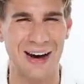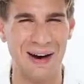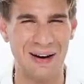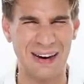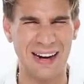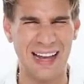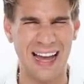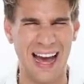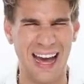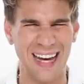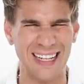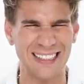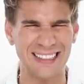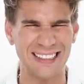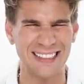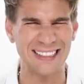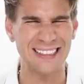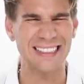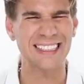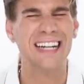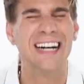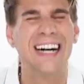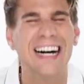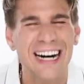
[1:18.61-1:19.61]
okay?
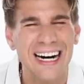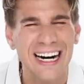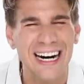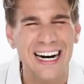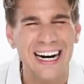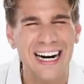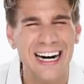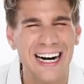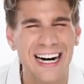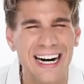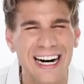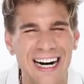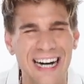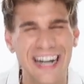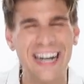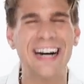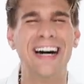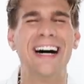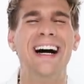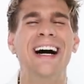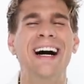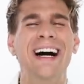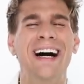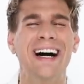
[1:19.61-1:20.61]

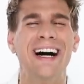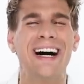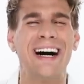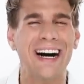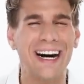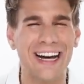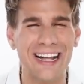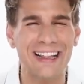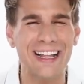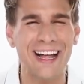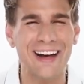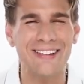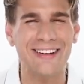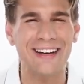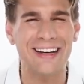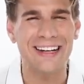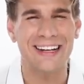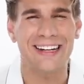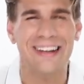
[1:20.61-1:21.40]
I love it.